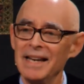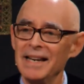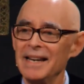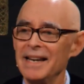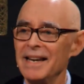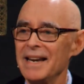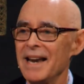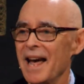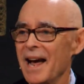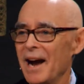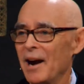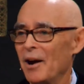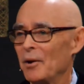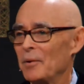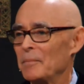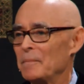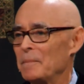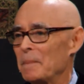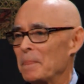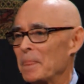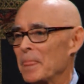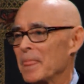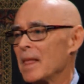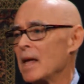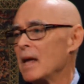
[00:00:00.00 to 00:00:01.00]
Now,
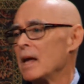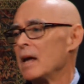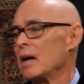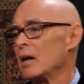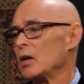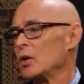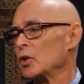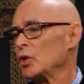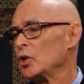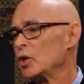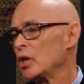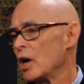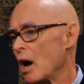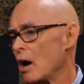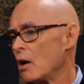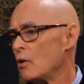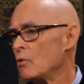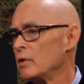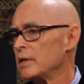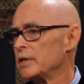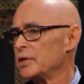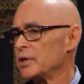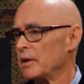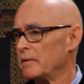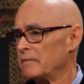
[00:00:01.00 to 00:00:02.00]
go
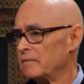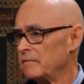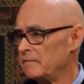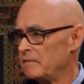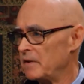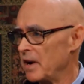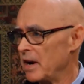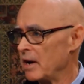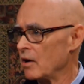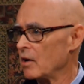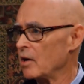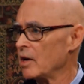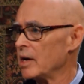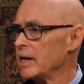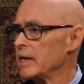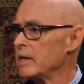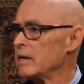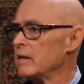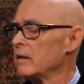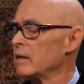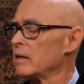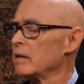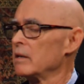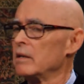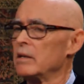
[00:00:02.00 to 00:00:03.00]
is a very
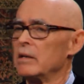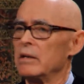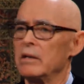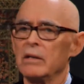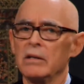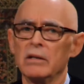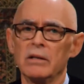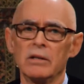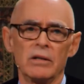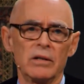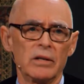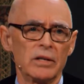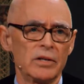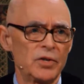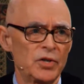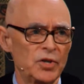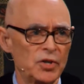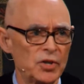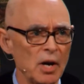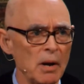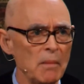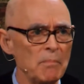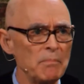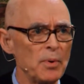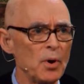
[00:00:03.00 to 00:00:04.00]

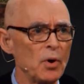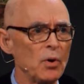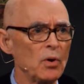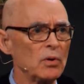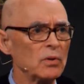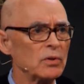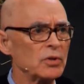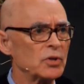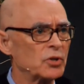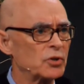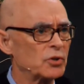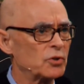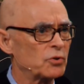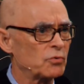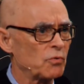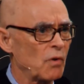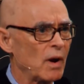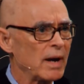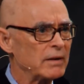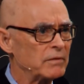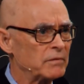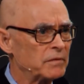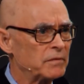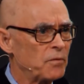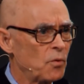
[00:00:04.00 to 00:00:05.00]
simple,
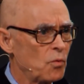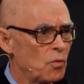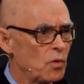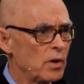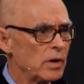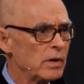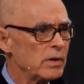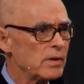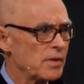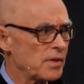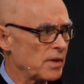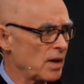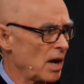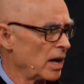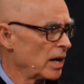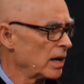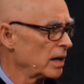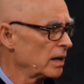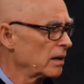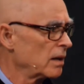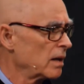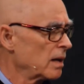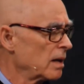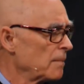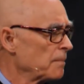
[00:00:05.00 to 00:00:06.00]
straightforward thing.
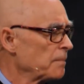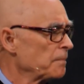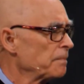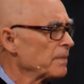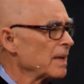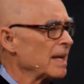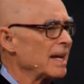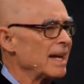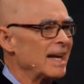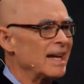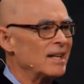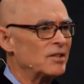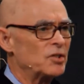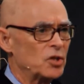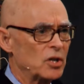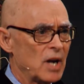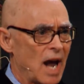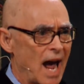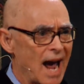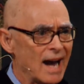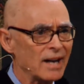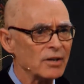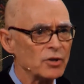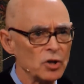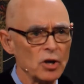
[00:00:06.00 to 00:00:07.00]
It's an
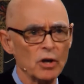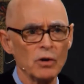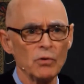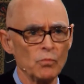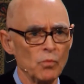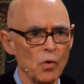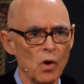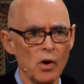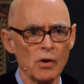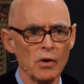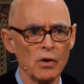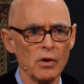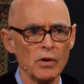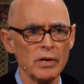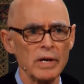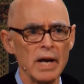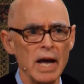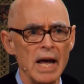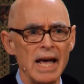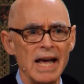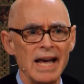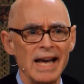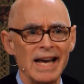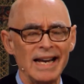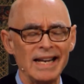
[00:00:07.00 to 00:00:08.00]
action word.
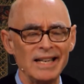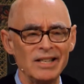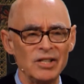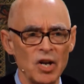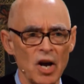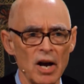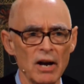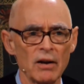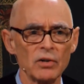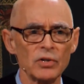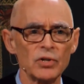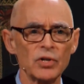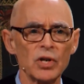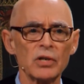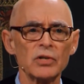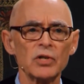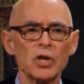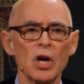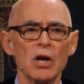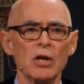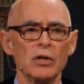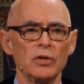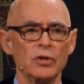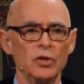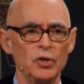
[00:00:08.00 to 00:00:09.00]
He tells us,
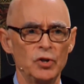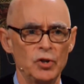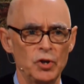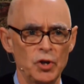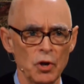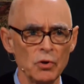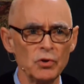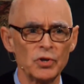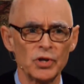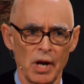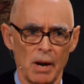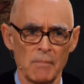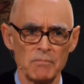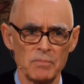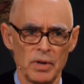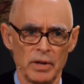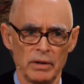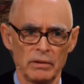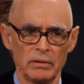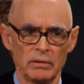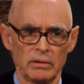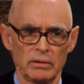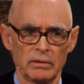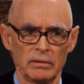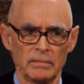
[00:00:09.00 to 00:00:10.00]
Do something.
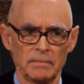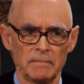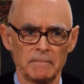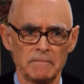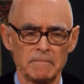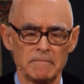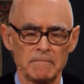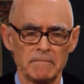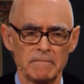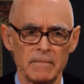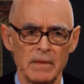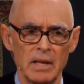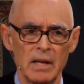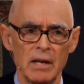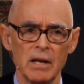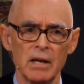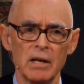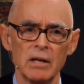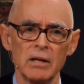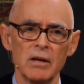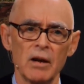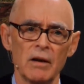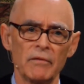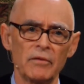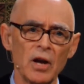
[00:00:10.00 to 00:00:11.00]

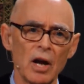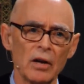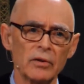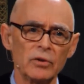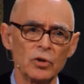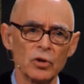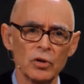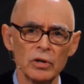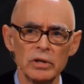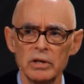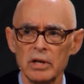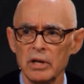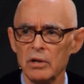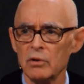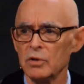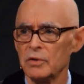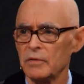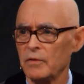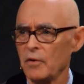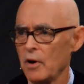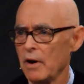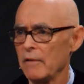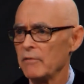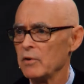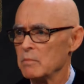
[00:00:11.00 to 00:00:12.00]
And I've got good news
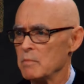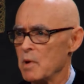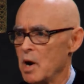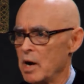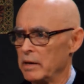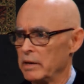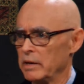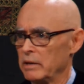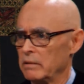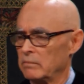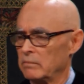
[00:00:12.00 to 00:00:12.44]
for everybody.